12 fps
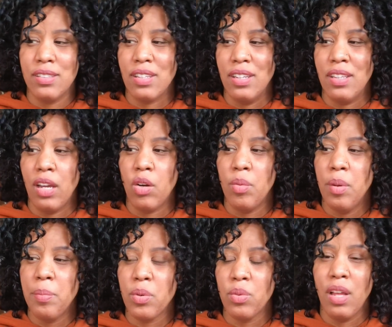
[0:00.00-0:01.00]
And I
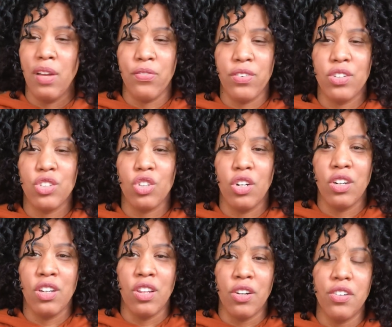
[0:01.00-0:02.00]
remember when I first
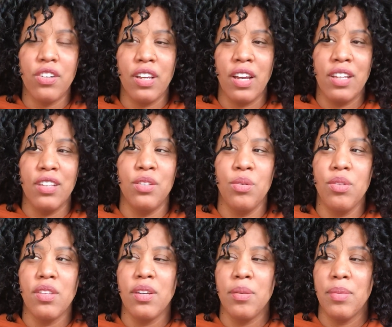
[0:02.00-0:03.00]
started learning how to do
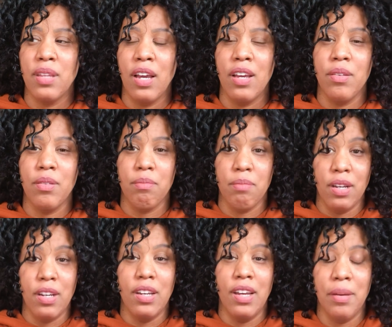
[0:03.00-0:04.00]
them, and I
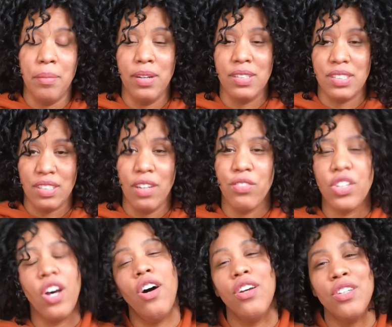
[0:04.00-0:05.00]
am a
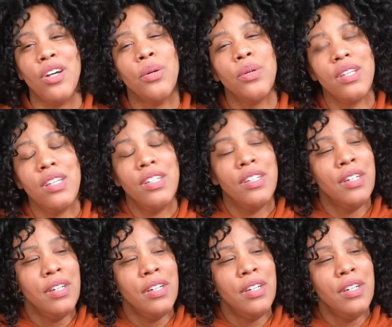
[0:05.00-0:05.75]
self-taught yogi,